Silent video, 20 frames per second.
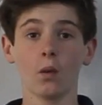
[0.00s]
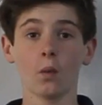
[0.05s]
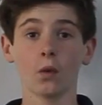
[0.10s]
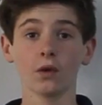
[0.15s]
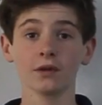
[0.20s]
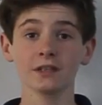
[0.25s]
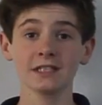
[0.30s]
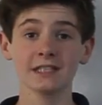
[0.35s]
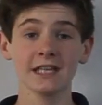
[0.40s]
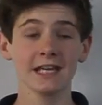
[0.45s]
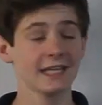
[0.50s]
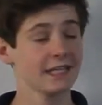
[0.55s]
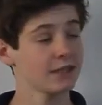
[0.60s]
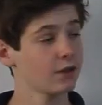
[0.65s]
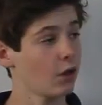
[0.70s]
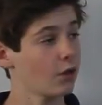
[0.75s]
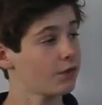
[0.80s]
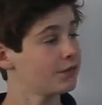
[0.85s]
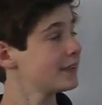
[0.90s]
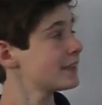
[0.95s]
one second
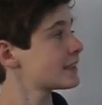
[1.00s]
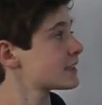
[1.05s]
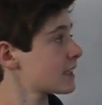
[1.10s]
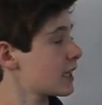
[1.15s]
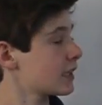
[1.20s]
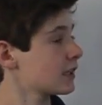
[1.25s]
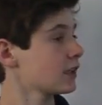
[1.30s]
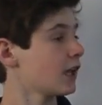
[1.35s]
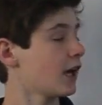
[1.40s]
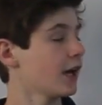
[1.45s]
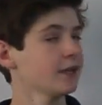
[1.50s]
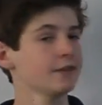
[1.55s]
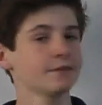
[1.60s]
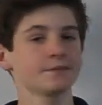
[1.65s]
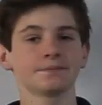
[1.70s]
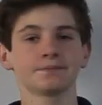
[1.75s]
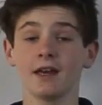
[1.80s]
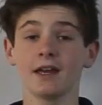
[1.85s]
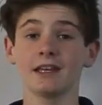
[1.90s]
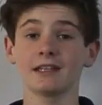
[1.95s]
on this satellite
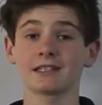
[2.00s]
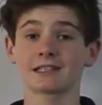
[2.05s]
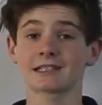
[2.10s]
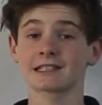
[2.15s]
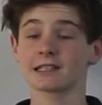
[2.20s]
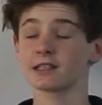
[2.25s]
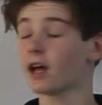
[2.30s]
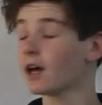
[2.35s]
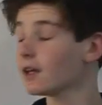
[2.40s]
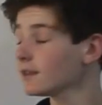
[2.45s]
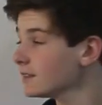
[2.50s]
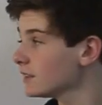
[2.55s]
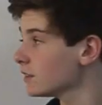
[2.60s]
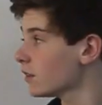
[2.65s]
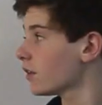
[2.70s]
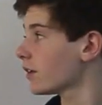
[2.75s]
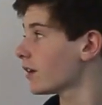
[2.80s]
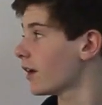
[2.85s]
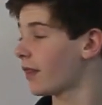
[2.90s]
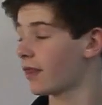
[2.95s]
is slightly
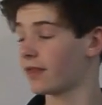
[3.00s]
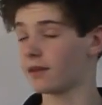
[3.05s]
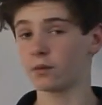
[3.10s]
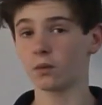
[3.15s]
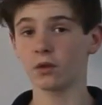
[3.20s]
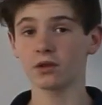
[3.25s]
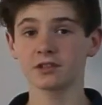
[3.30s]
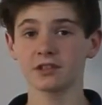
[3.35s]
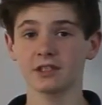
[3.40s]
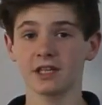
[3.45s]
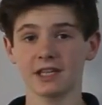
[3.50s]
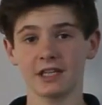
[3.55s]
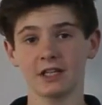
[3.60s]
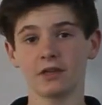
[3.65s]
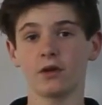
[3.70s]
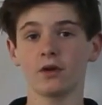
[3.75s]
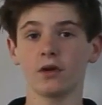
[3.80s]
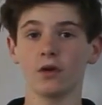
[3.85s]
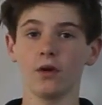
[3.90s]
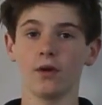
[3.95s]
longer than one second
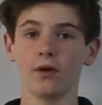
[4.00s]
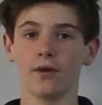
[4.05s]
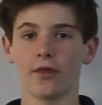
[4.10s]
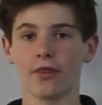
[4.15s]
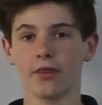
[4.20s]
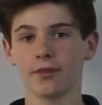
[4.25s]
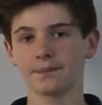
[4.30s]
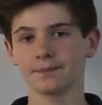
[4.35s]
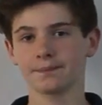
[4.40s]
on Earth.